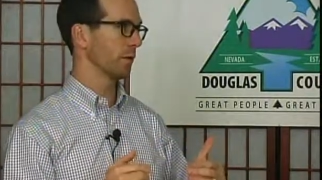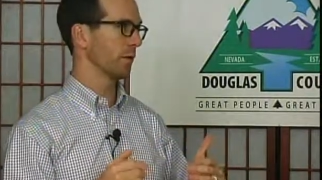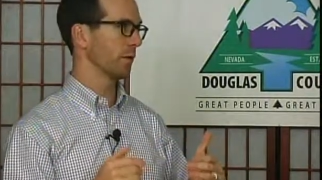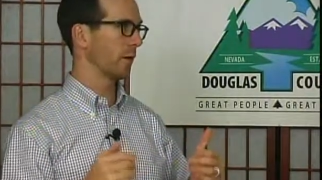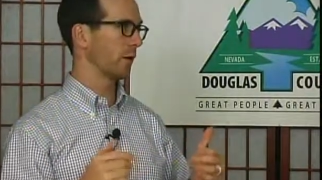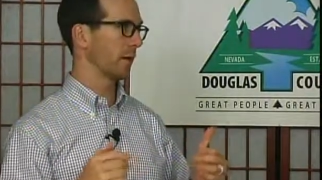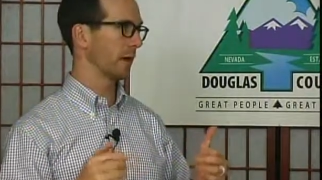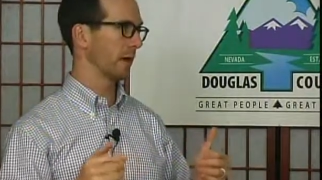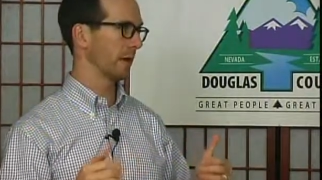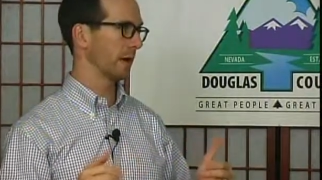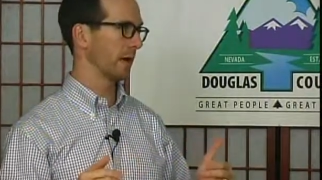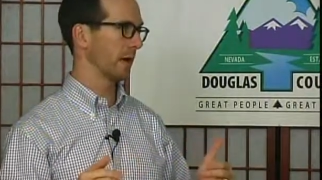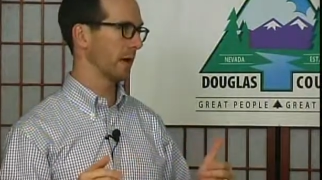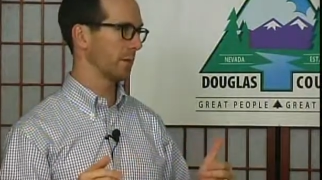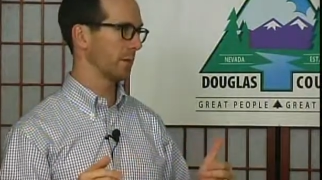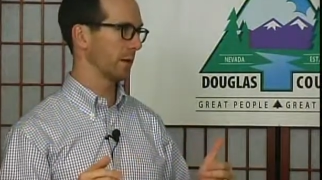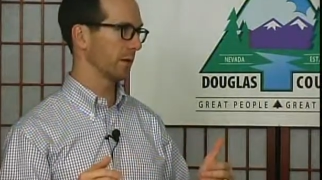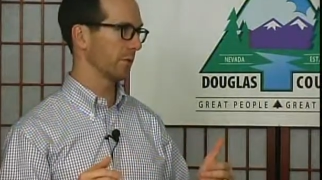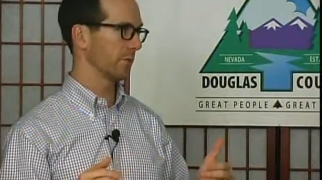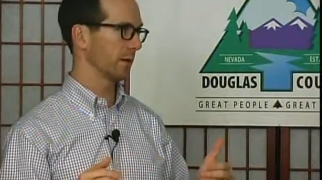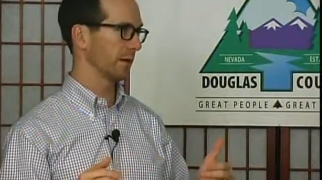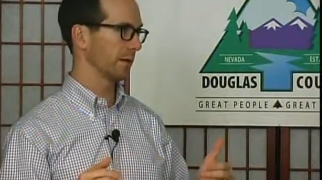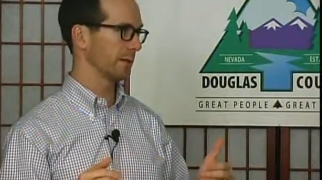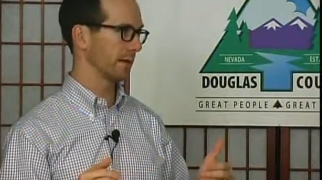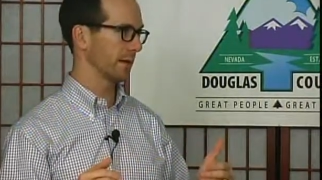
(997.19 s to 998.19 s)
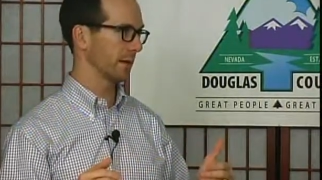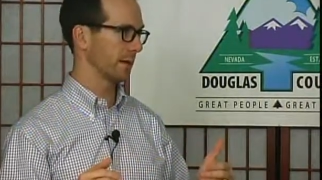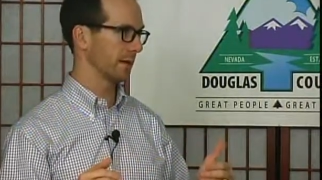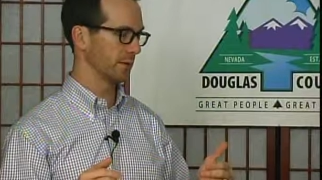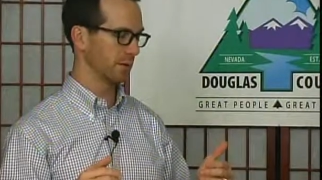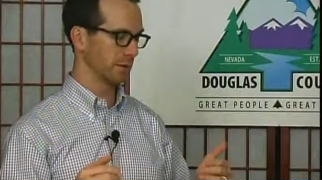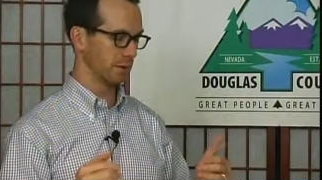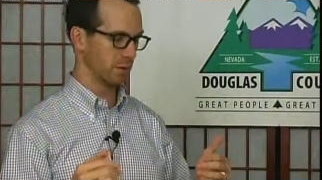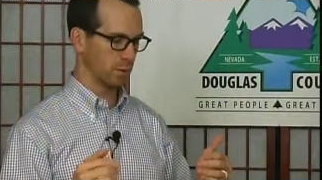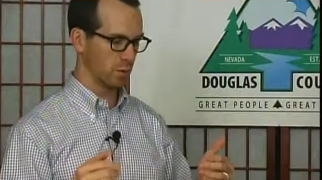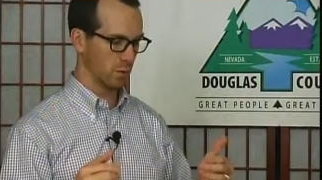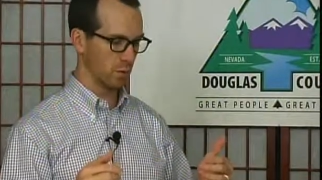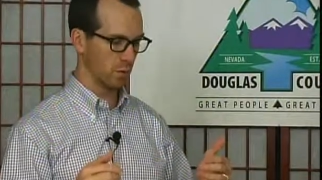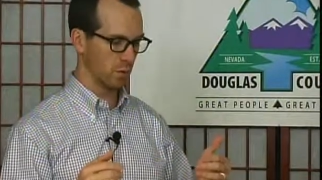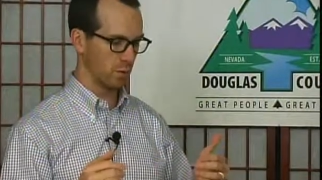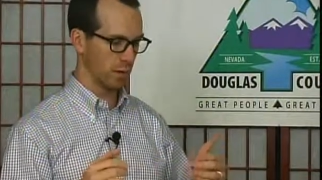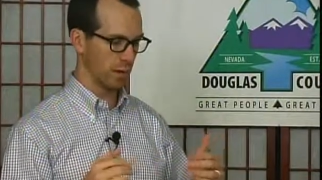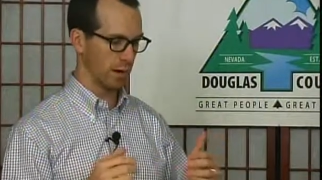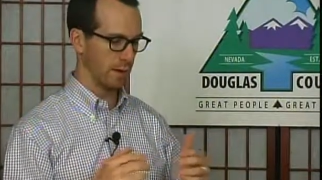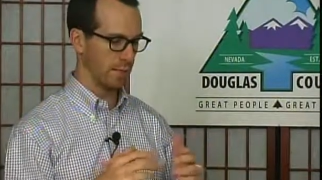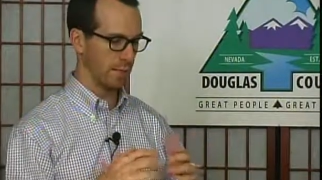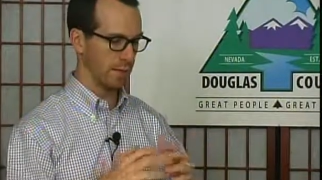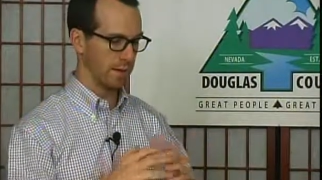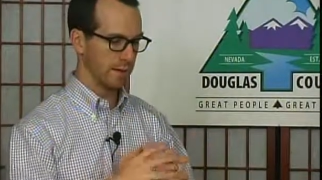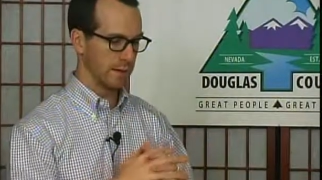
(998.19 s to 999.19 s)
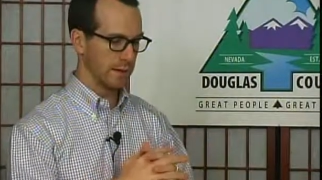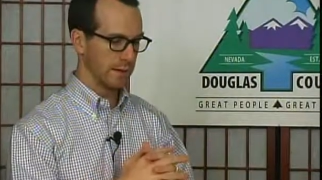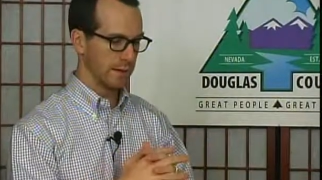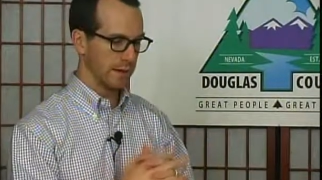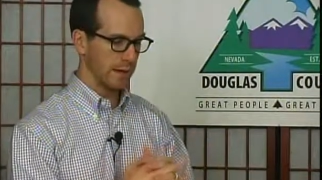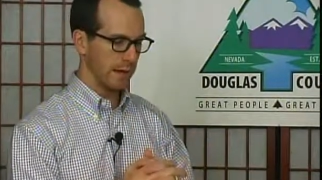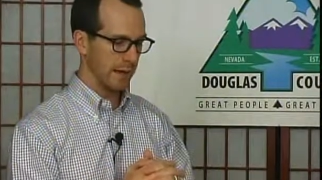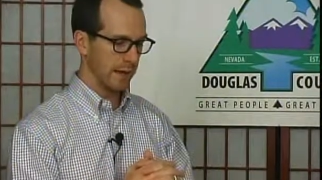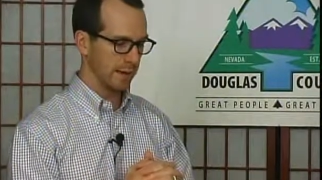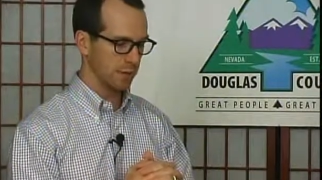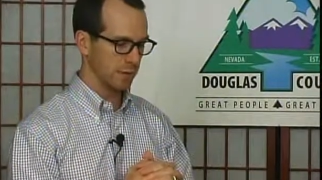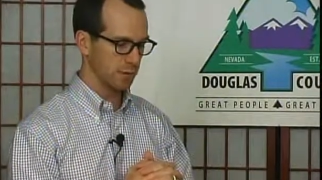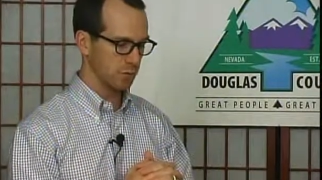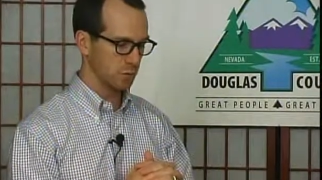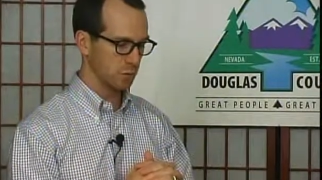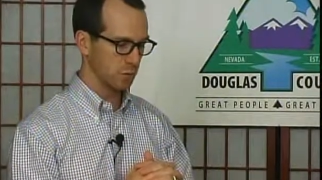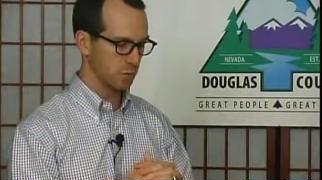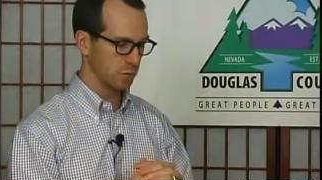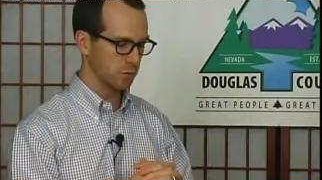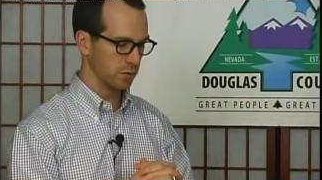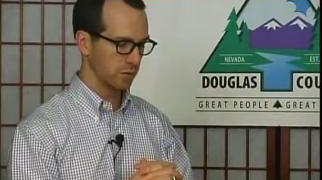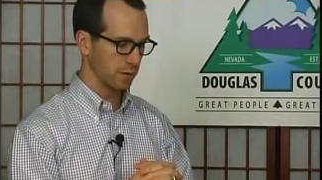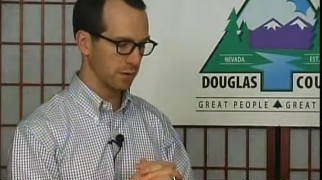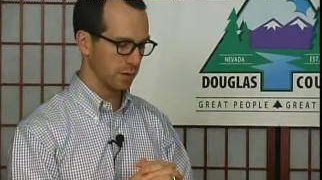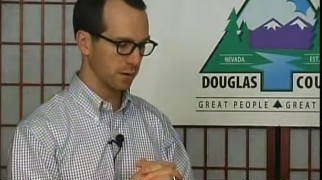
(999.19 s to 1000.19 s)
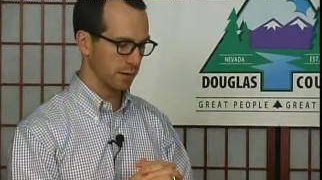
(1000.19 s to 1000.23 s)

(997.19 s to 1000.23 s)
with our economic vitality program and the,